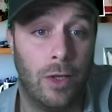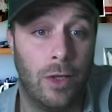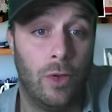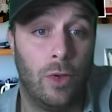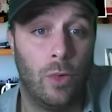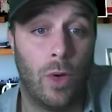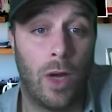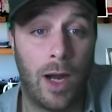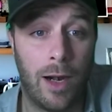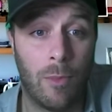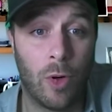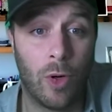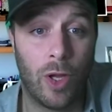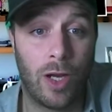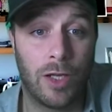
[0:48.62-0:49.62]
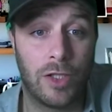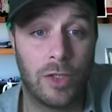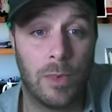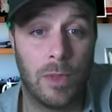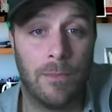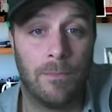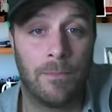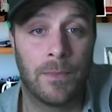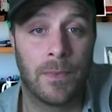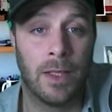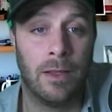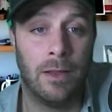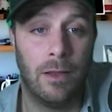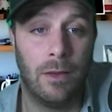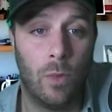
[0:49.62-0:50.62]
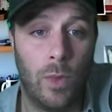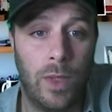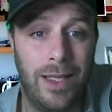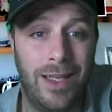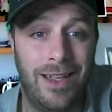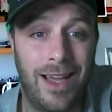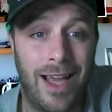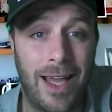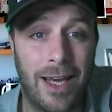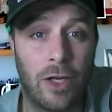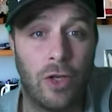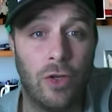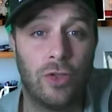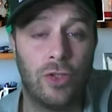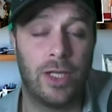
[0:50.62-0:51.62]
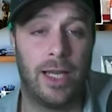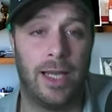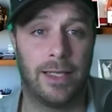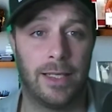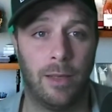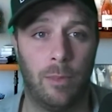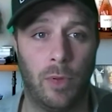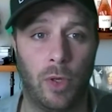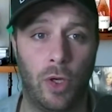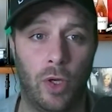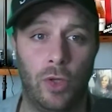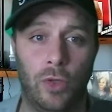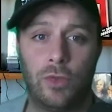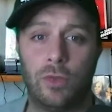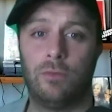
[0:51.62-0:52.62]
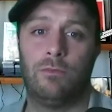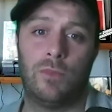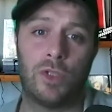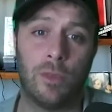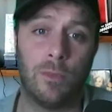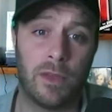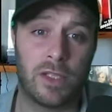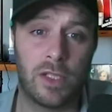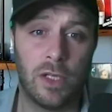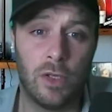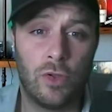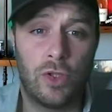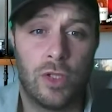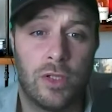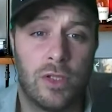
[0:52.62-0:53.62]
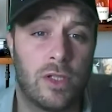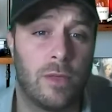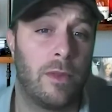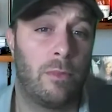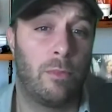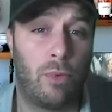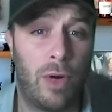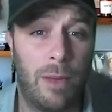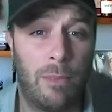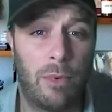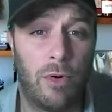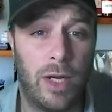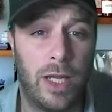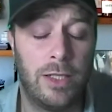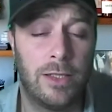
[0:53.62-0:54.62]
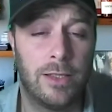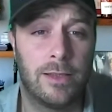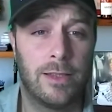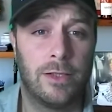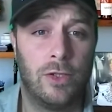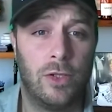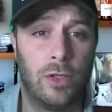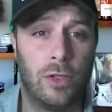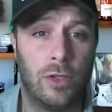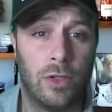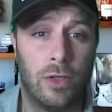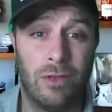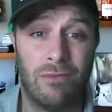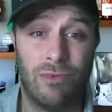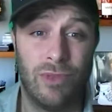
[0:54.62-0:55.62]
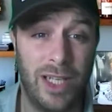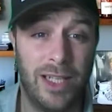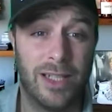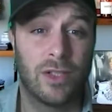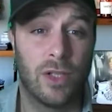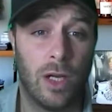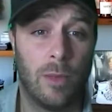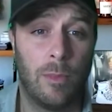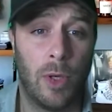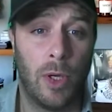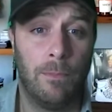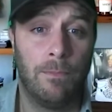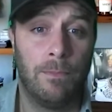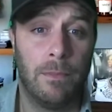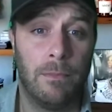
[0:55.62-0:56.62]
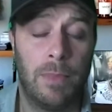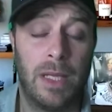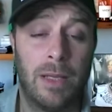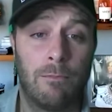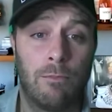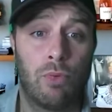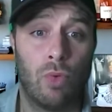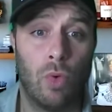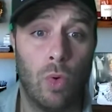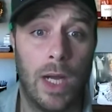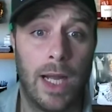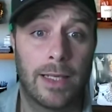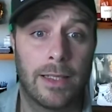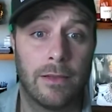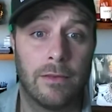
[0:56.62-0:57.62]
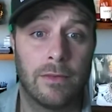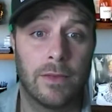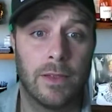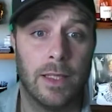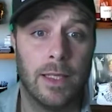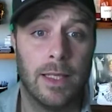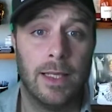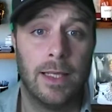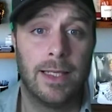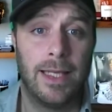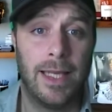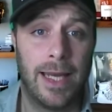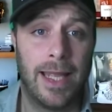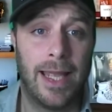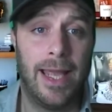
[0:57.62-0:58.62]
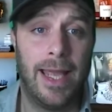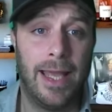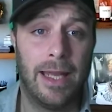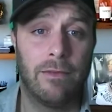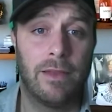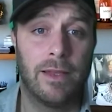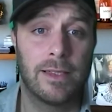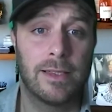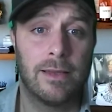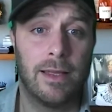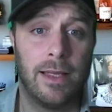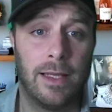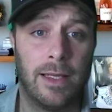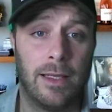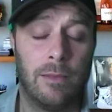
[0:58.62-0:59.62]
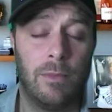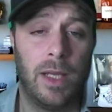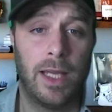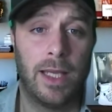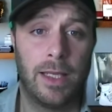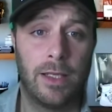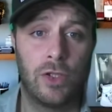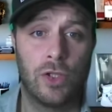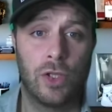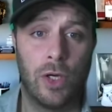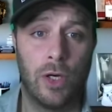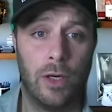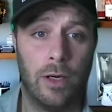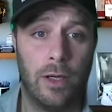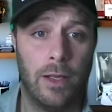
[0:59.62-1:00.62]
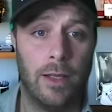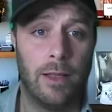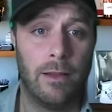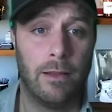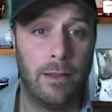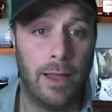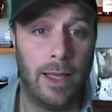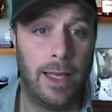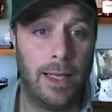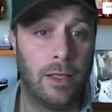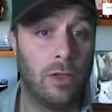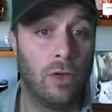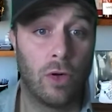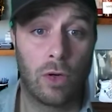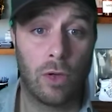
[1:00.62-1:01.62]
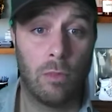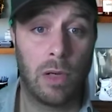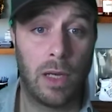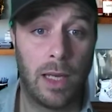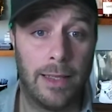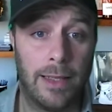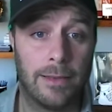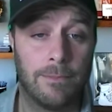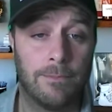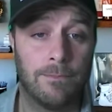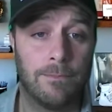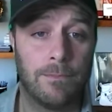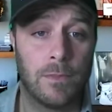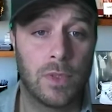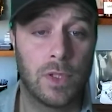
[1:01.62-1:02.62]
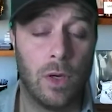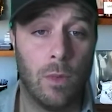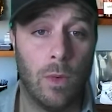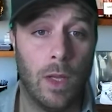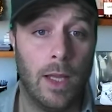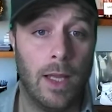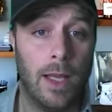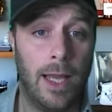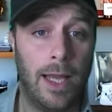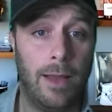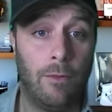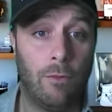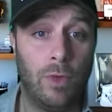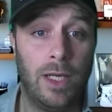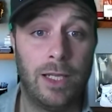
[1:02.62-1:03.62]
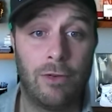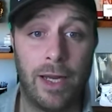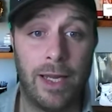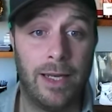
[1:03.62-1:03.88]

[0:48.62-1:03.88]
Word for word: who are more knowledgeable. We had a good chat about some of the solutions, some of the preparations that you can do. And really, it's all about being proactive, getting ahead of this thing, and making sure that you're compliant. So, uh, really great